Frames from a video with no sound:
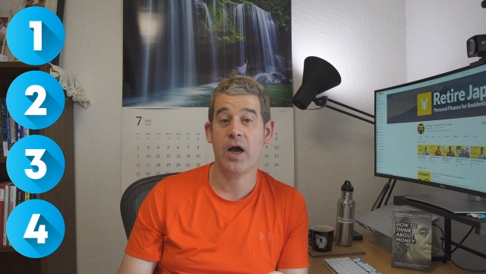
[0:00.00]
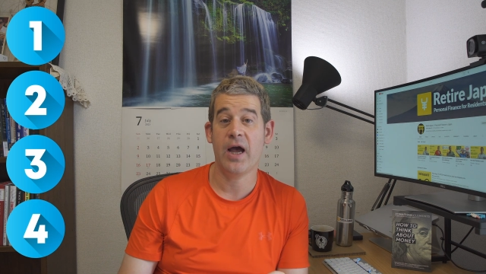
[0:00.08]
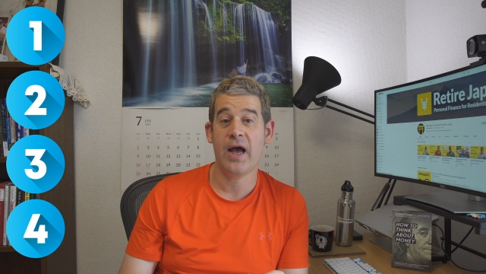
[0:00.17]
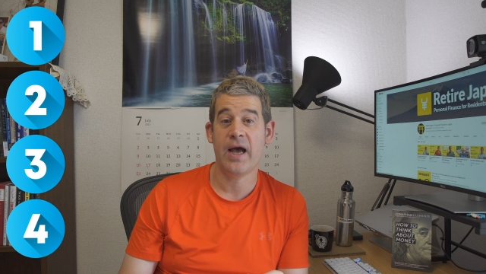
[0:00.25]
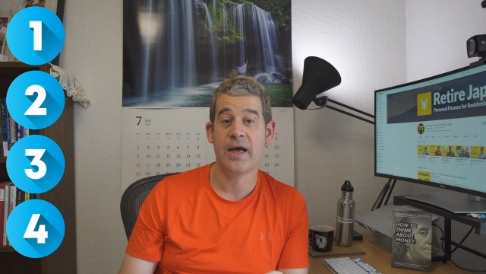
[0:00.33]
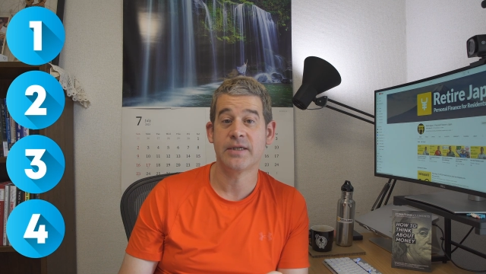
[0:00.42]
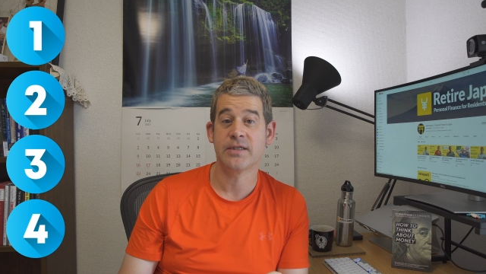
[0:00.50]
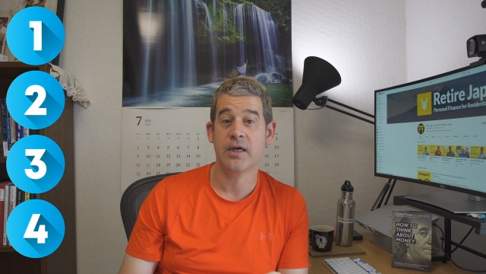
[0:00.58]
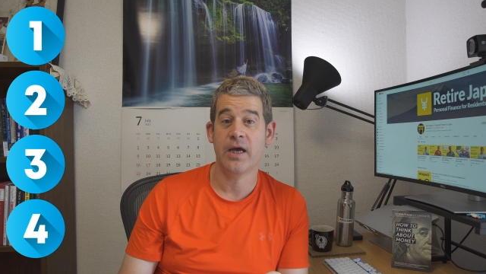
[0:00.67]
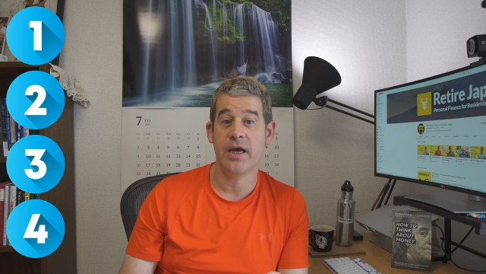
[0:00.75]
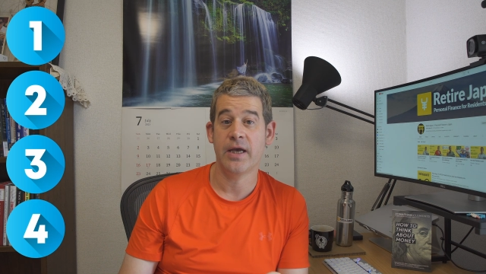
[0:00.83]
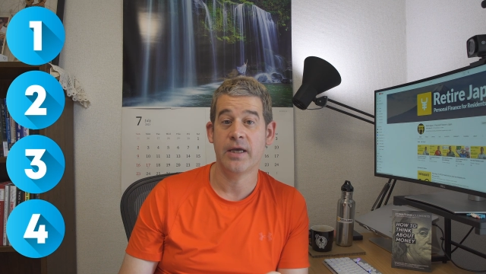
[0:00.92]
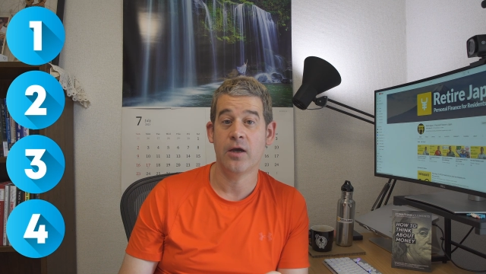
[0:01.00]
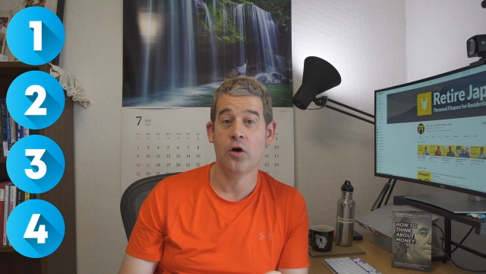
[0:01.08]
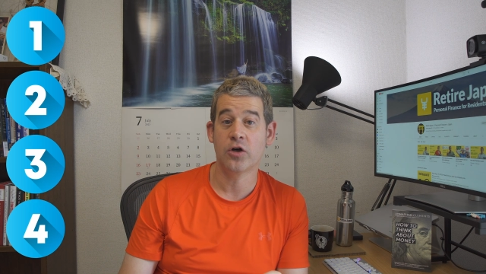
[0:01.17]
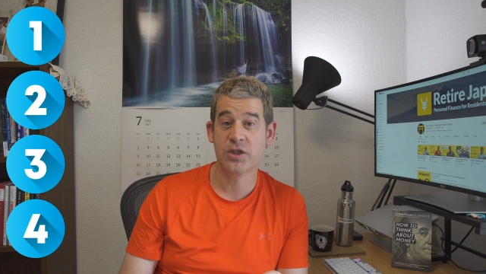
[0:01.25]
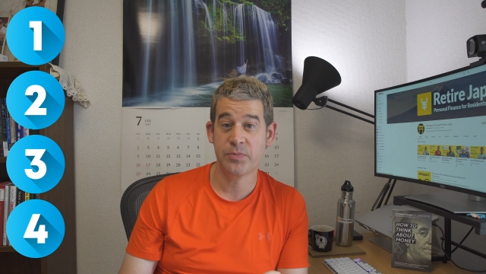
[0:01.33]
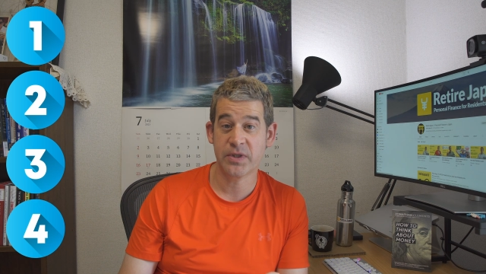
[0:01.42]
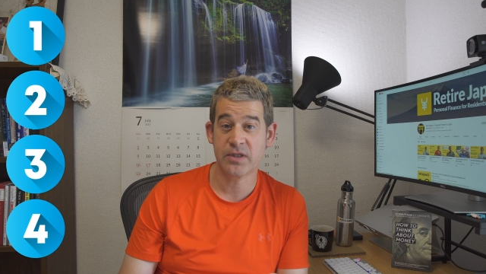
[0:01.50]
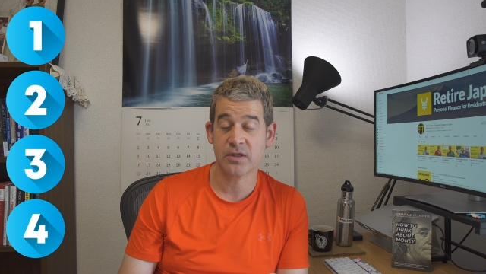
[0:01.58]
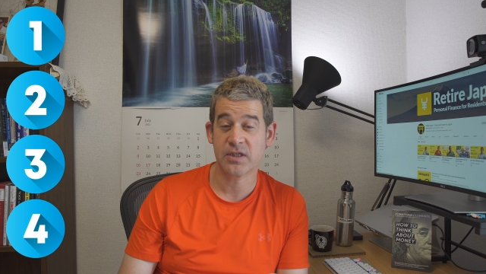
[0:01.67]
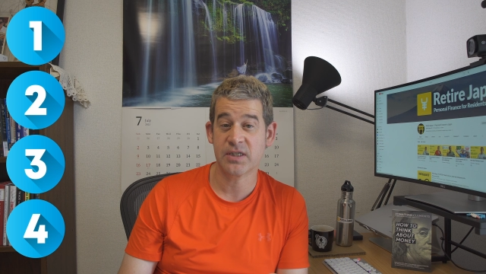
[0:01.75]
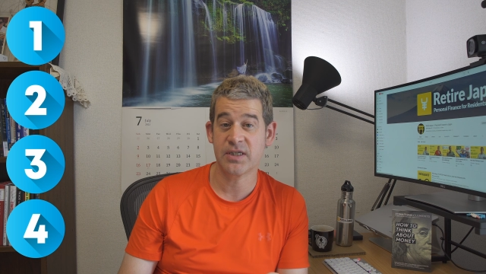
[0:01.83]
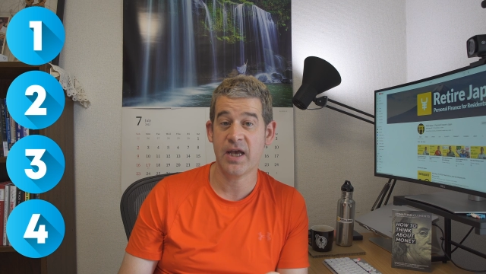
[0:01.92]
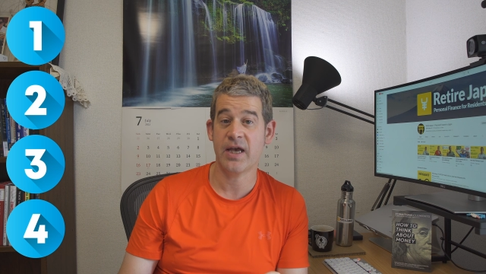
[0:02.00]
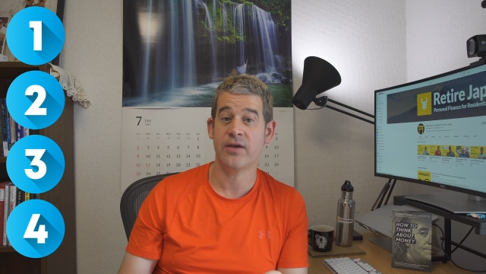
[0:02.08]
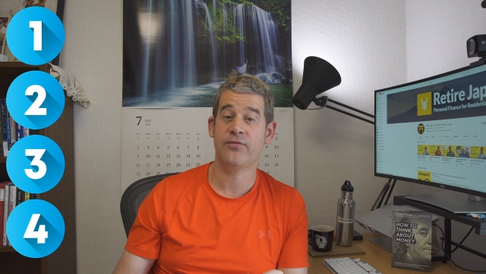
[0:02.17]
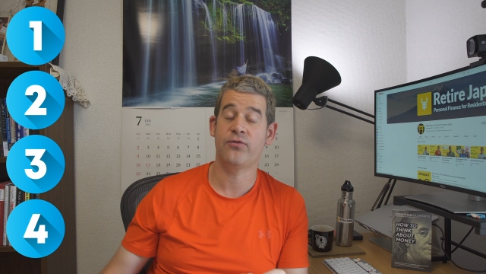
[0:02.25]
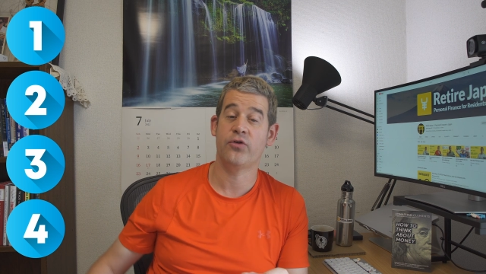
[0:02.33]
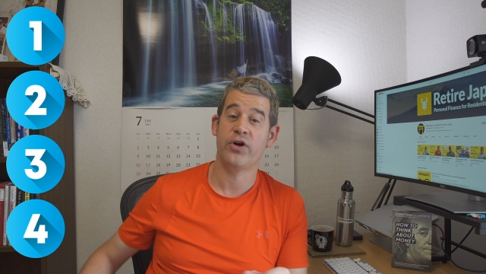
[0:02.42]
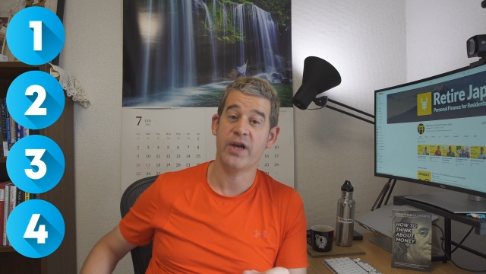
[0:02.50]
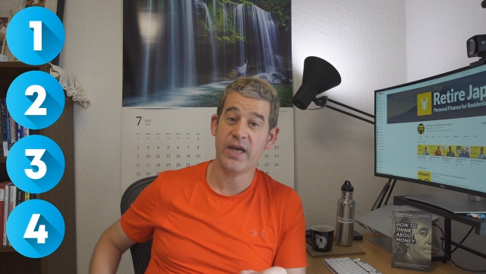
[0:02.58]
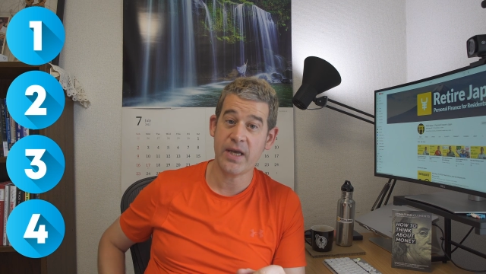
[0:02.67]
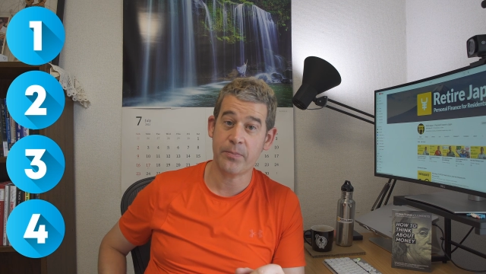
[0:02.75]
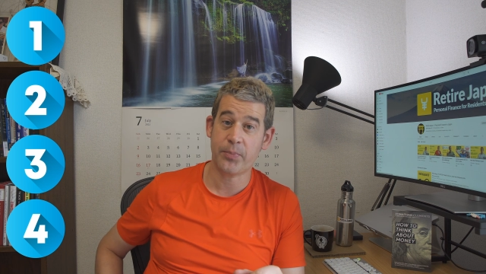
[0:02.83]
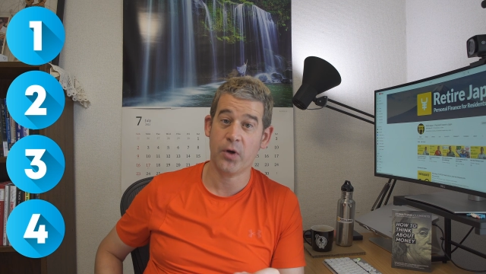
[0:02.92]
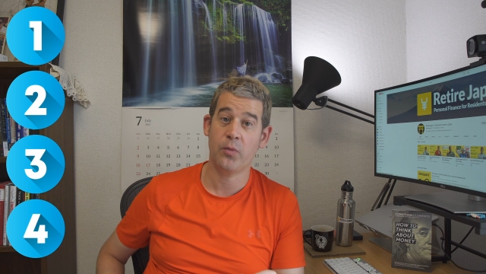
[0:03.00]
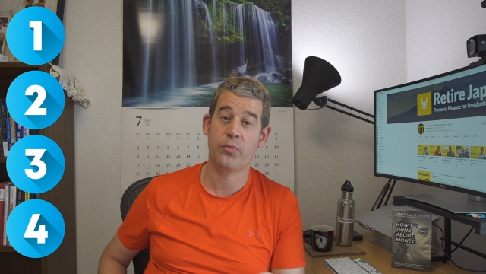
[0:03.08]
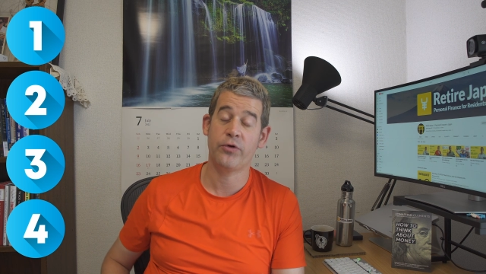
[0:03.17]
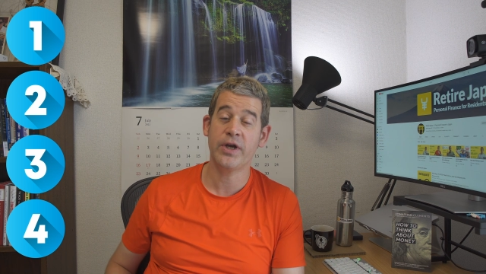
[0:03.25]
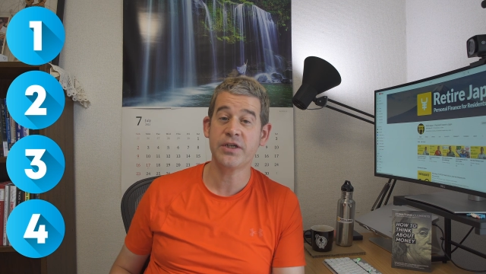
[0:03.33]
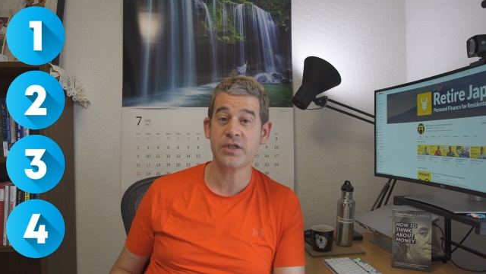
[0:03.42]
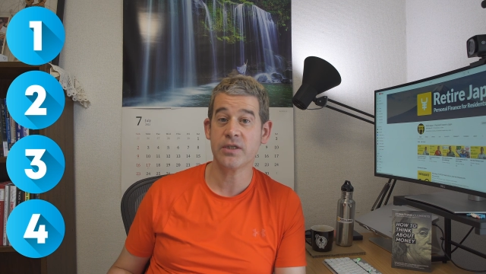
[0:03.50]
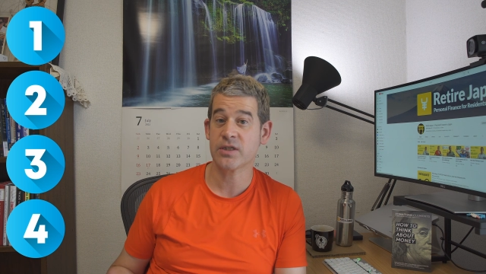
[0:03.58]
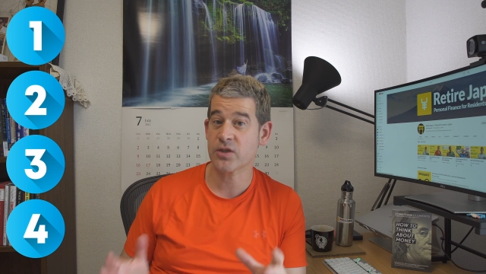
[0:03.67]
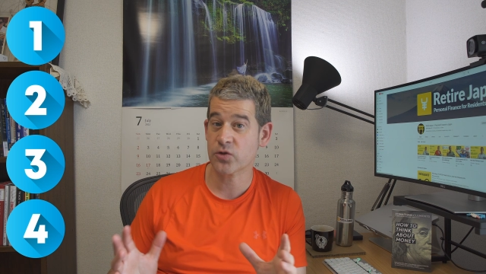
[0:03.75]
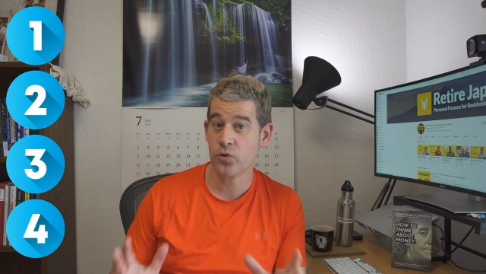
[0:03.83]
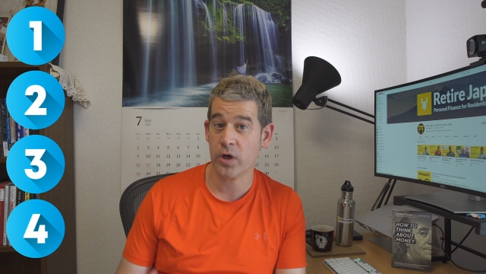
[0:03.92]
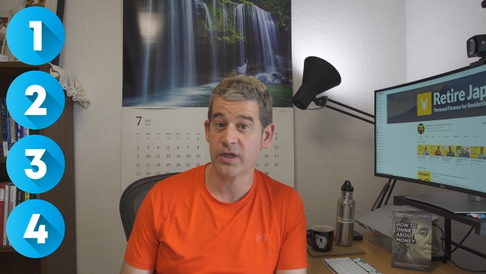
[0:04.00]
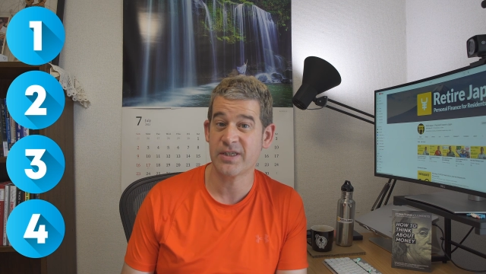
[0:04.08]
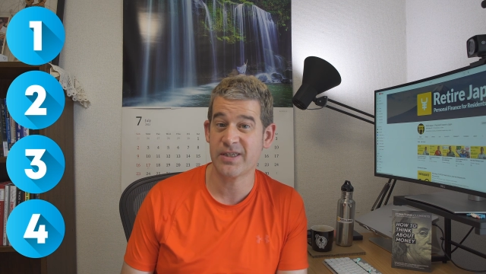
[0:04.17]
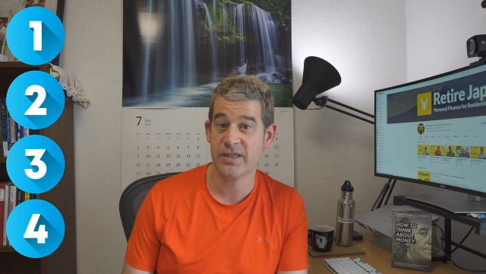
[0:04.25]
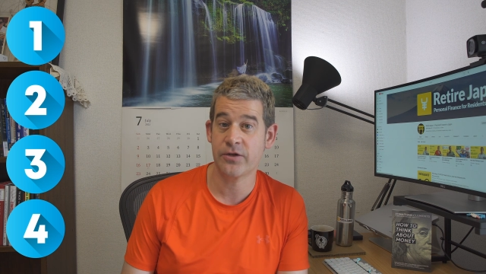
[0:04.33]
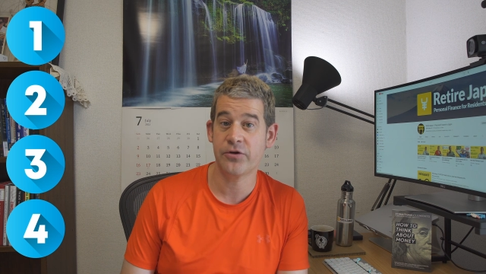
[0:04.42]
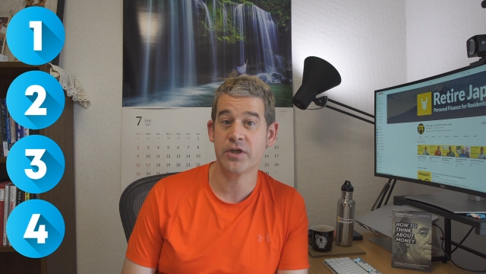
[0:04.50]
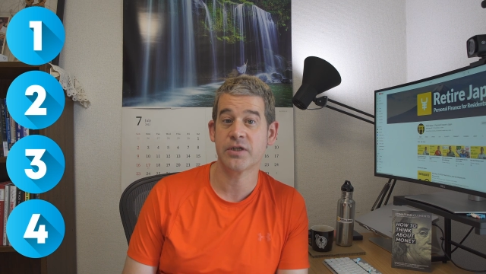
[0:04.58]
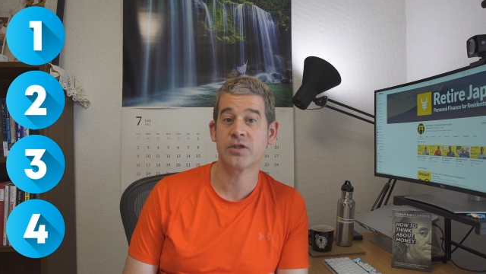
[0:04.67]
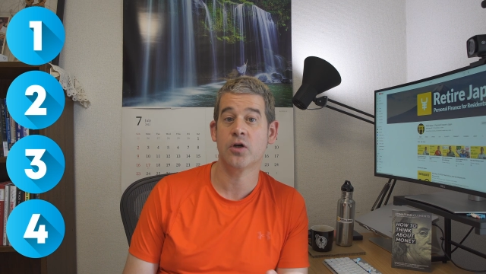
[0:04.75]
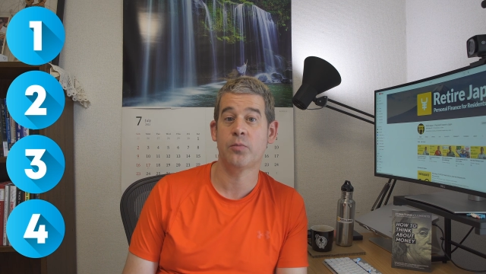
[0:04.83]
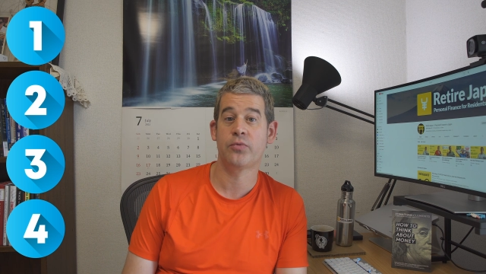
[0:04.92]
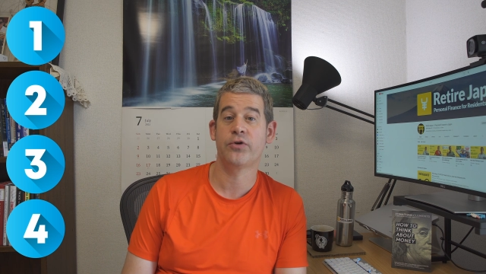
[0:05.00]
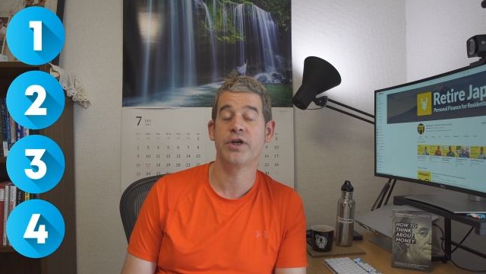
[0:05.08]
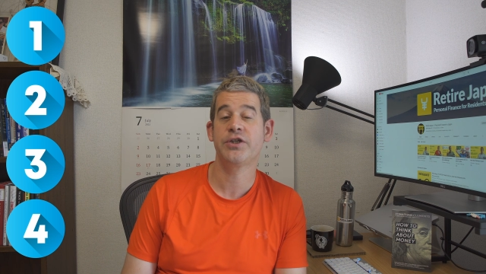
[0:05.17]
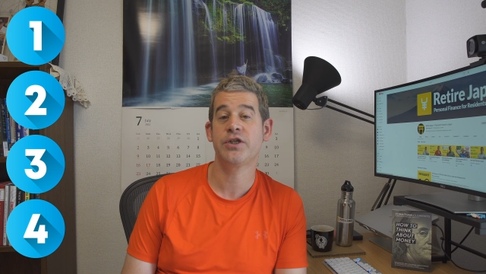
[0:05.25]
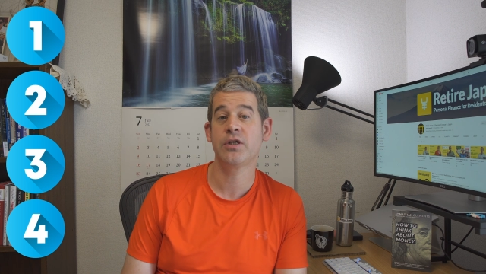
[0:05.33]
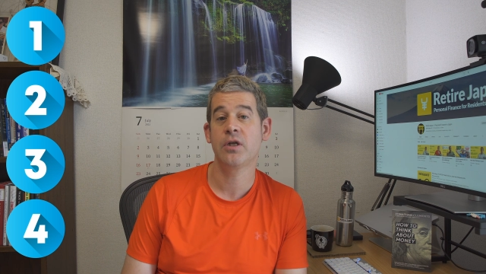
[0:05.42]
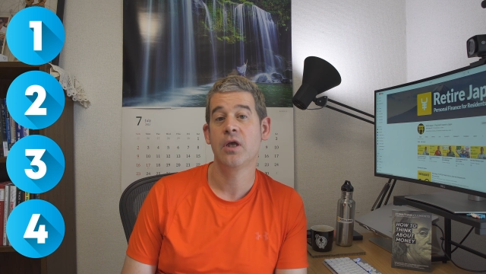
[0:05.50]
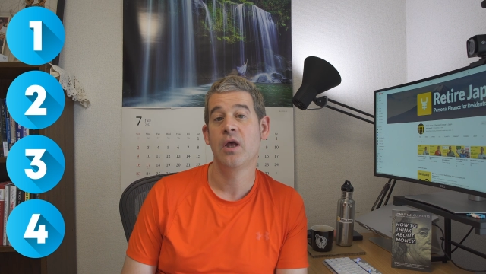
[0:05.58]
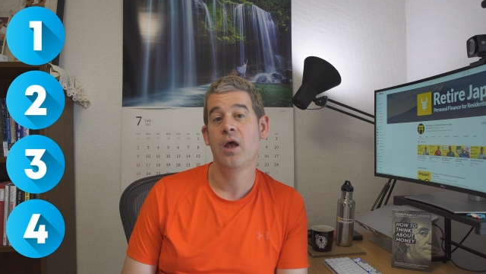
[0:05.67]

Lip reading: I had a hospital stay for a hip operation. This is quite a serious operation.